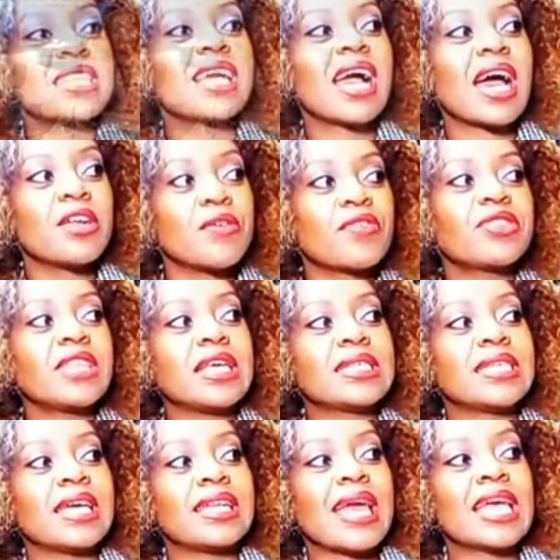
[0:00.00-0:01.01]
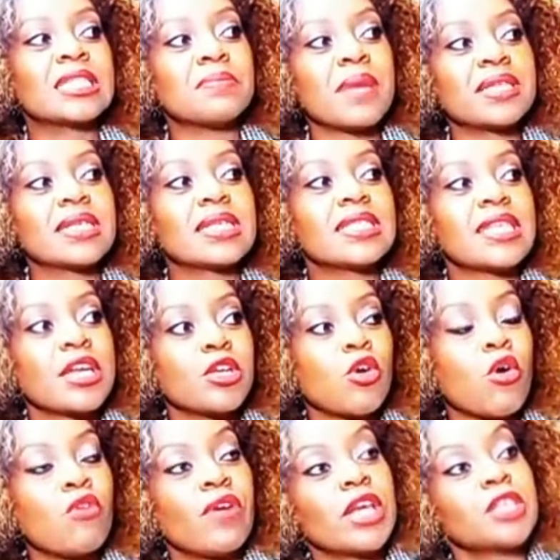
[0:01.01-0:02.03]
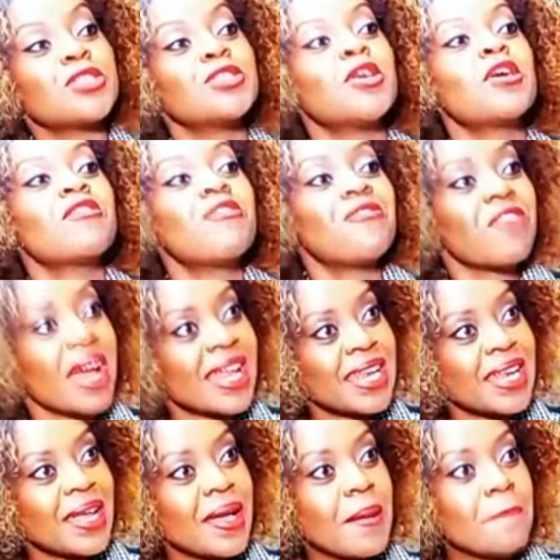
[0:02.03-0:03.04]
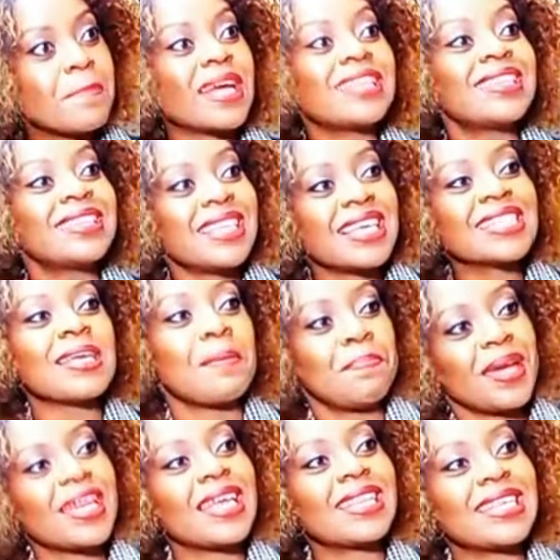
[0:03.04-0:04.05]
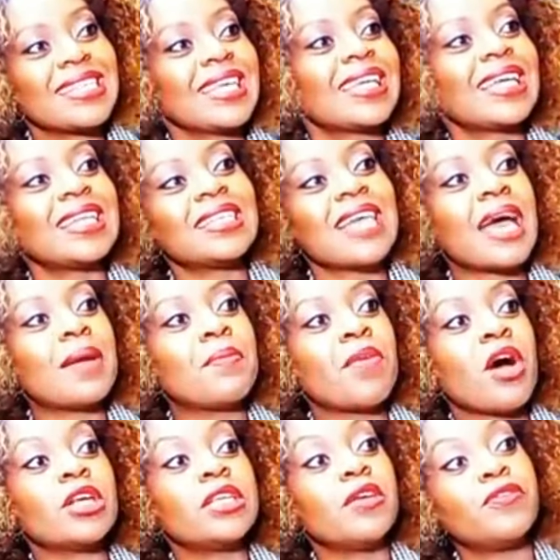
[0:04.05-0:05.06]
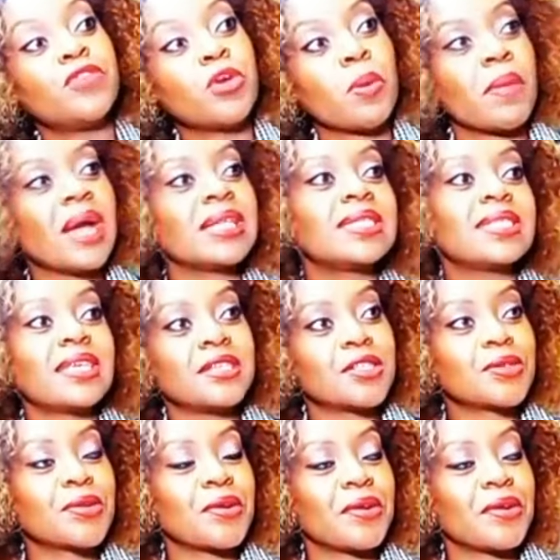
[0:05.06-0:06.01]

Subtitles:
are the kind of things that, as much as starting over is not fun, but things are better the second time around if your mindset is